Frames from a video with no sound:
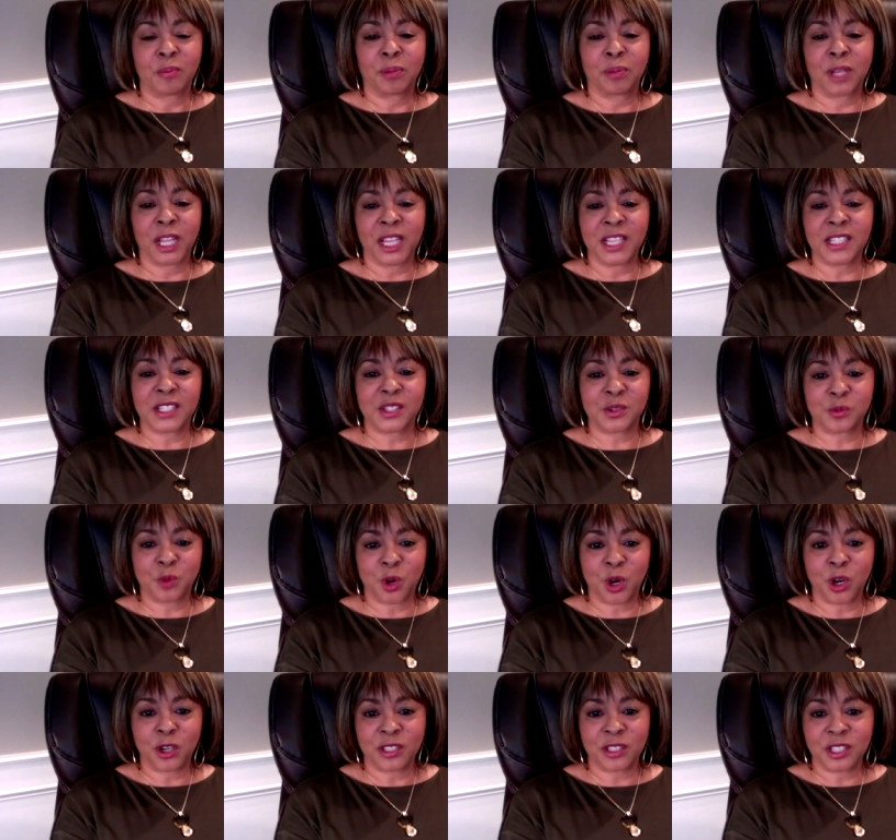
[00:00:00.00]
place to
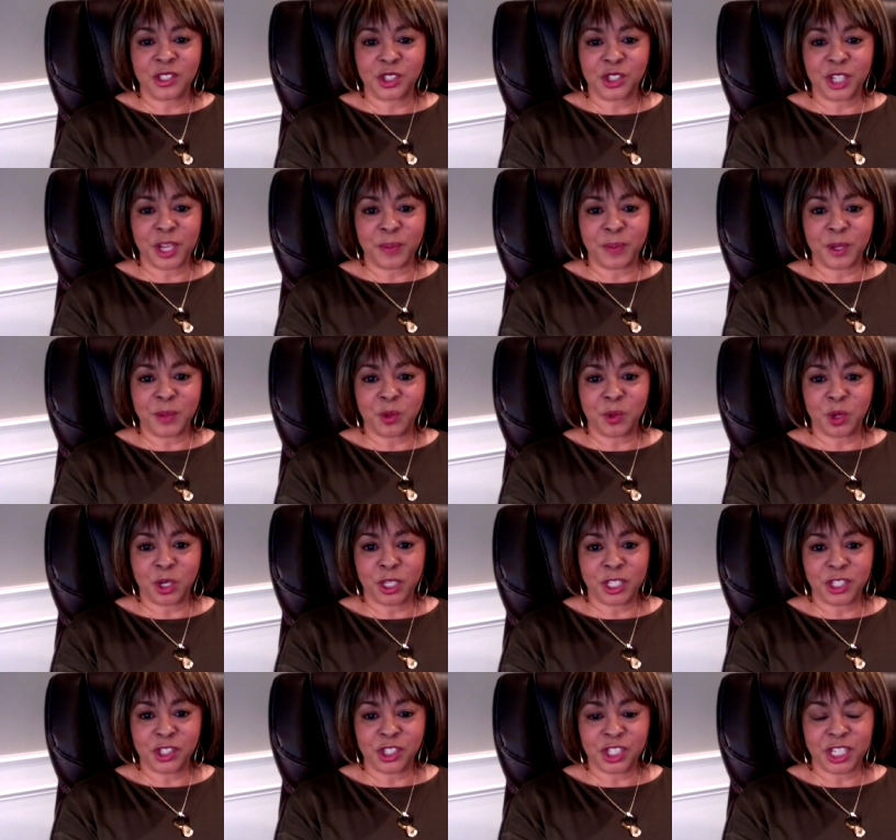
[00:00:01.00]
work than
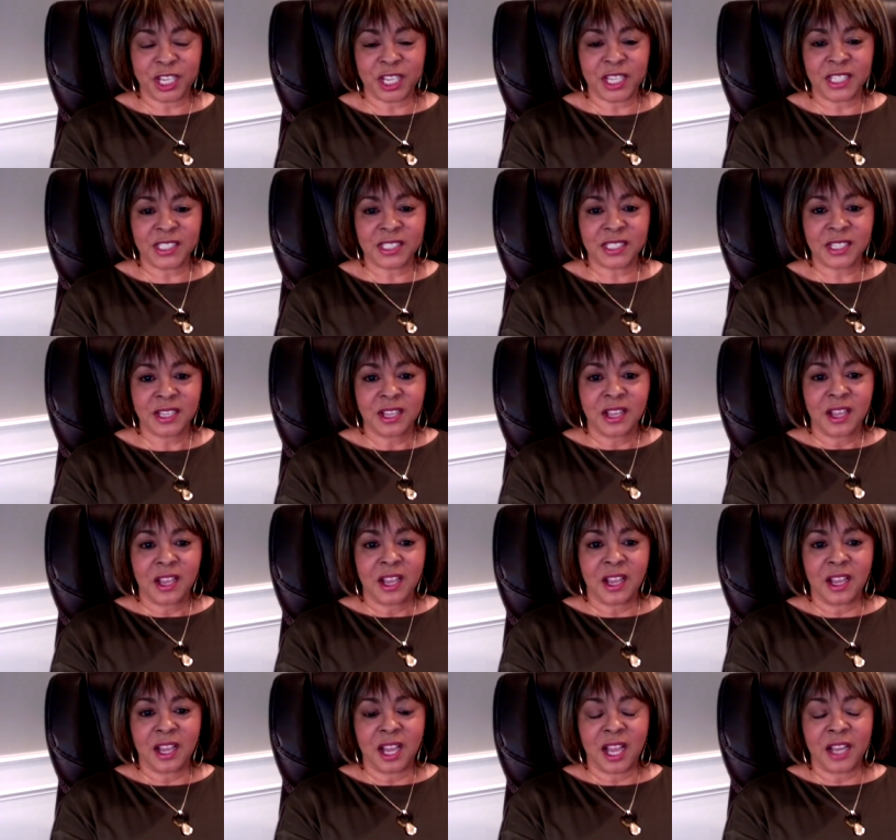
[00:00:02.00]
JPMorgan Chase.
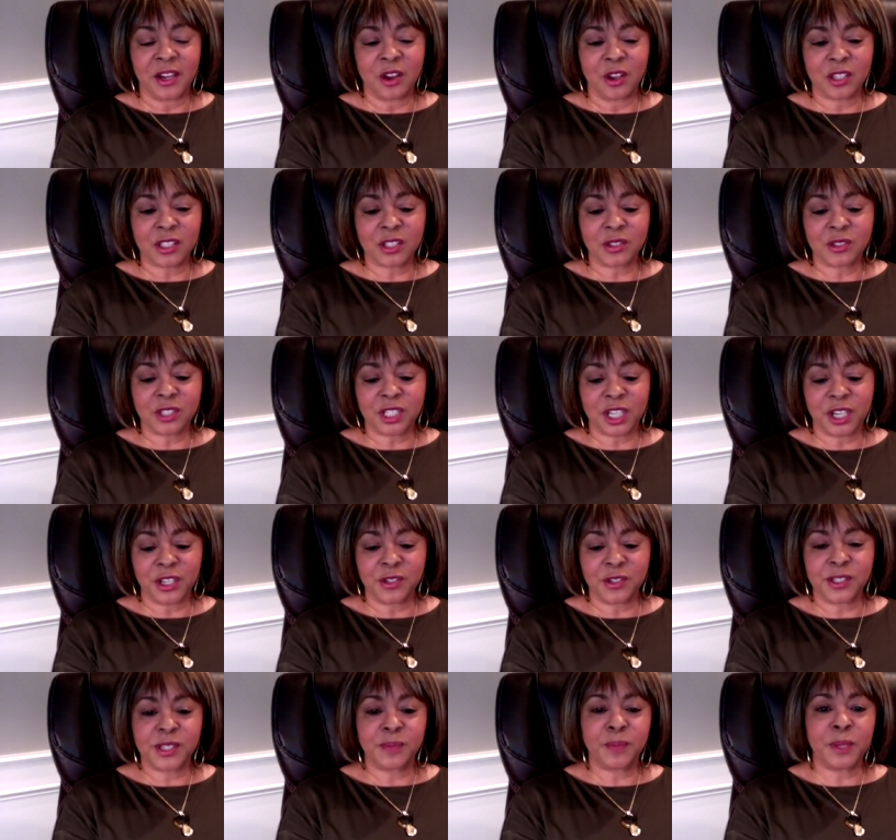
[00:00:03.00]
Uh, I'd also tell
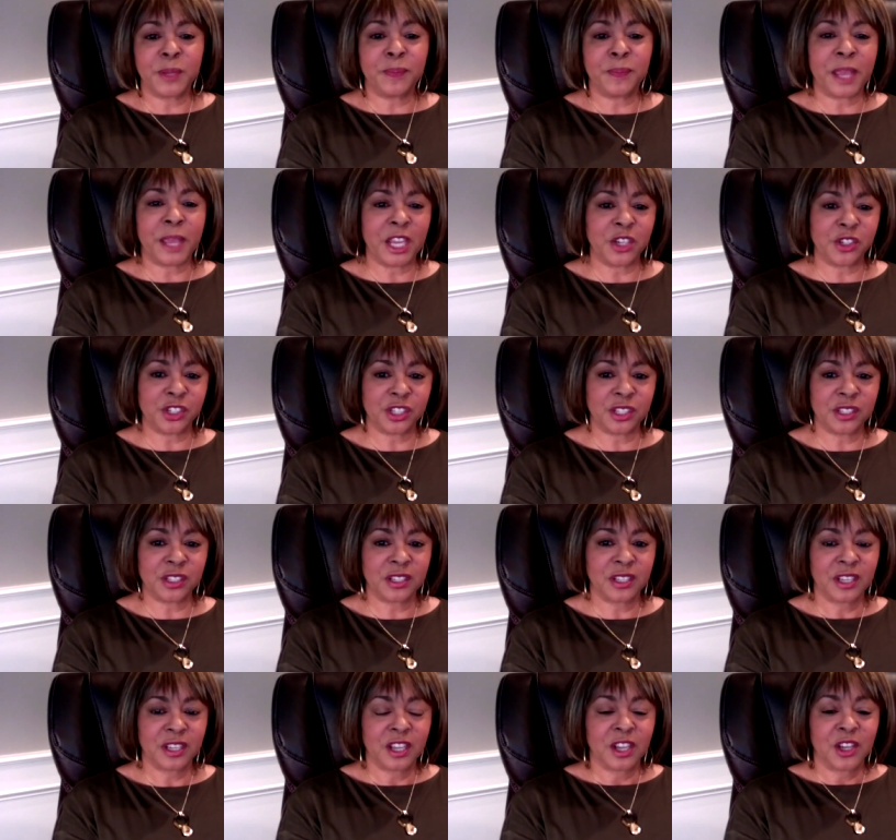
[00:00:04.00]
you to be patient.
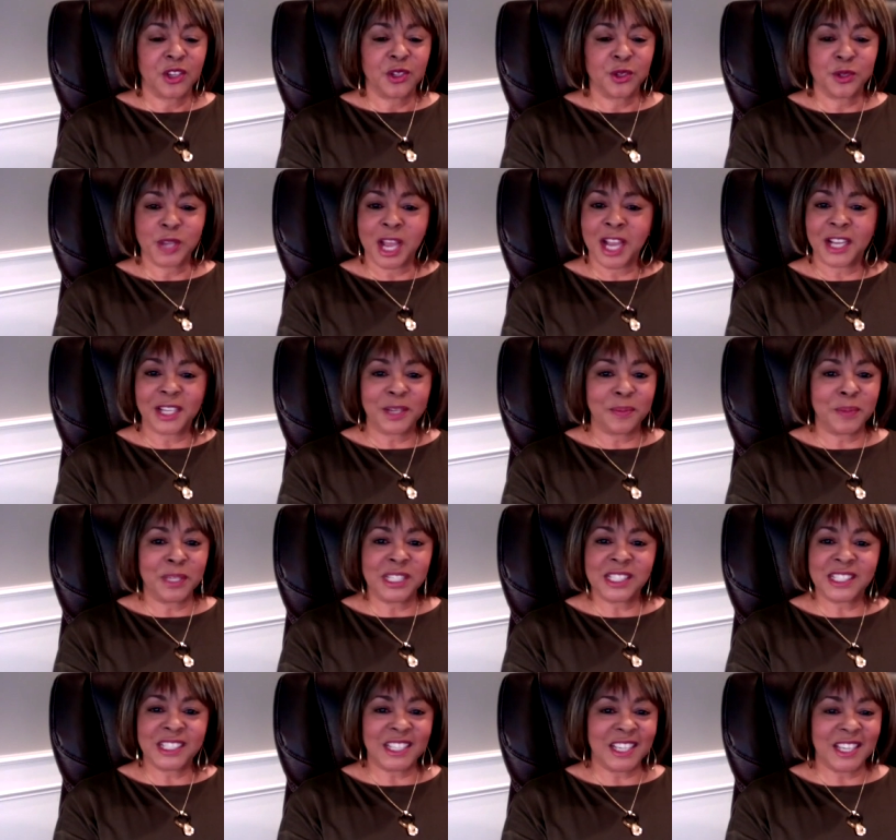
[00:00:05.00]
You're not going to be
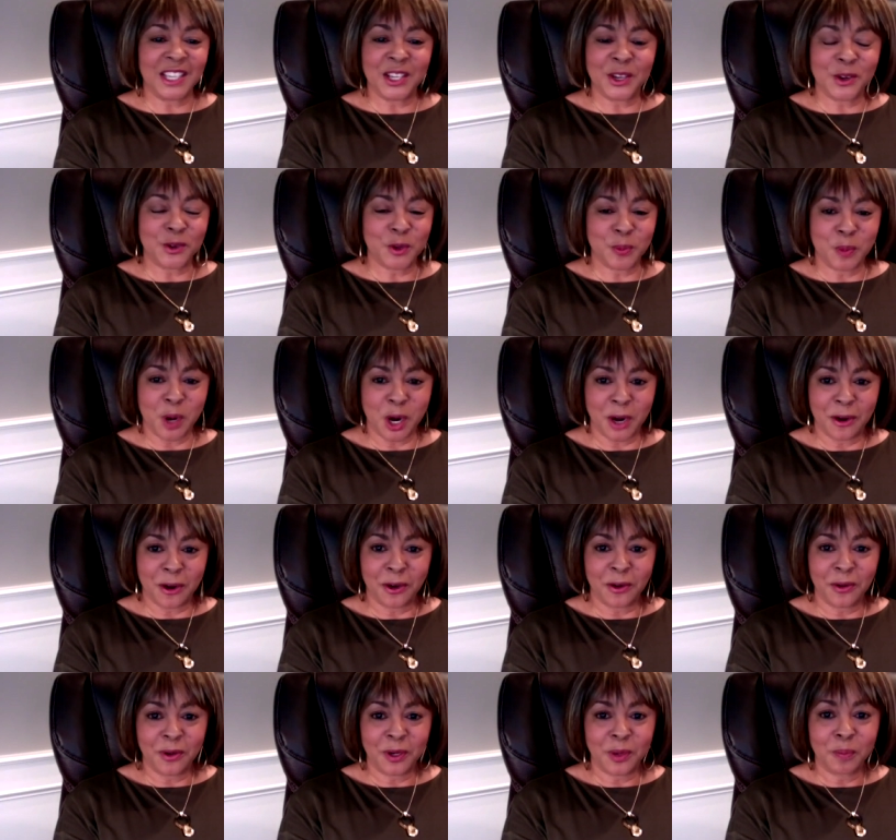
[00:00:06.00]
C E O
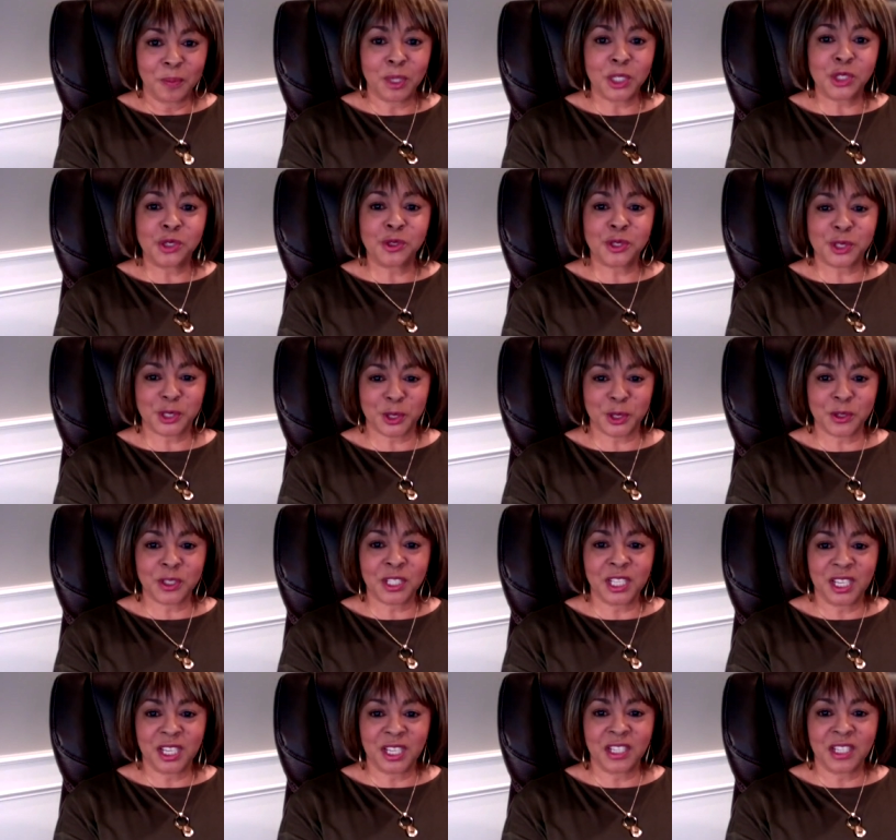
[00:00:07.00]
tomorrow, but you
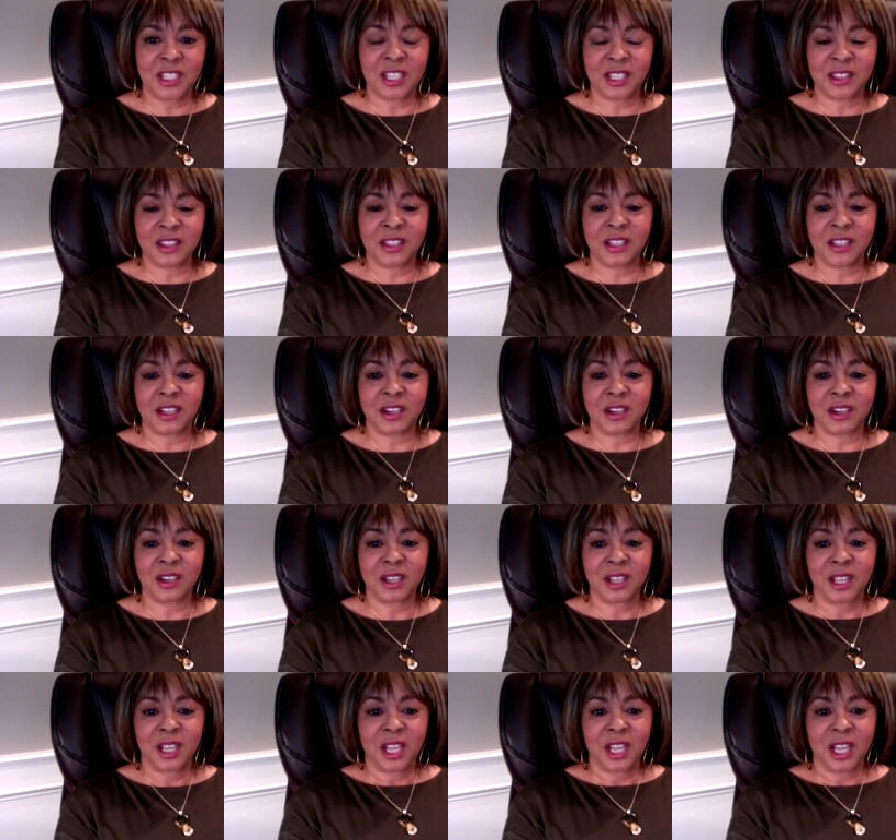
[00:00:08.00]
certainly can get there.
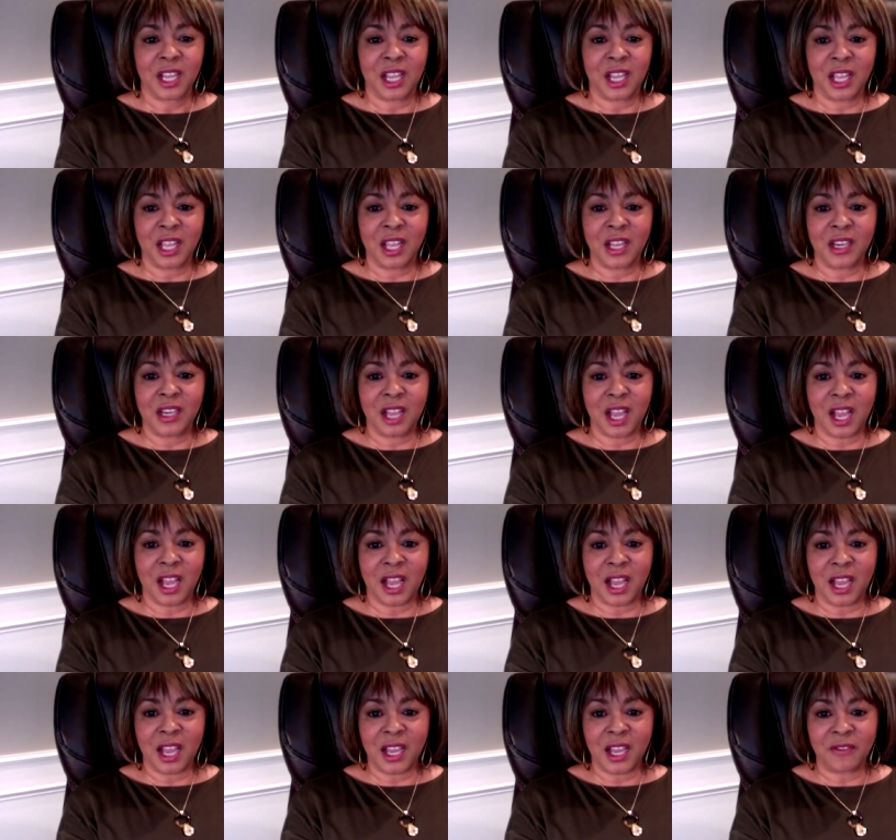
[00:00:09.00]
And
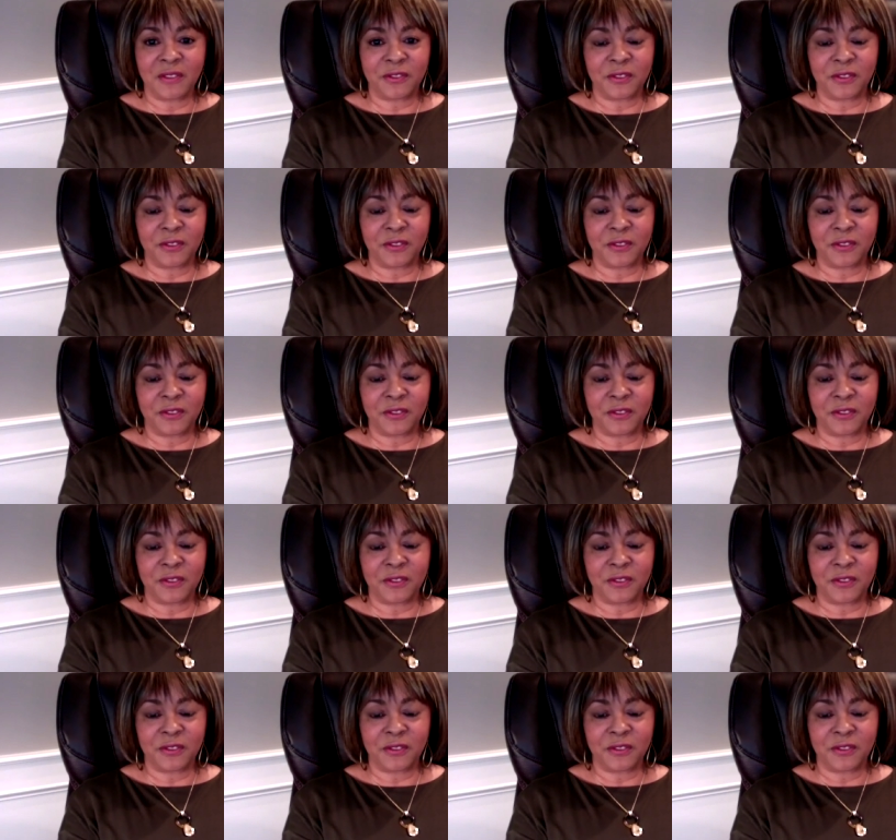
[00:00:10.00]
I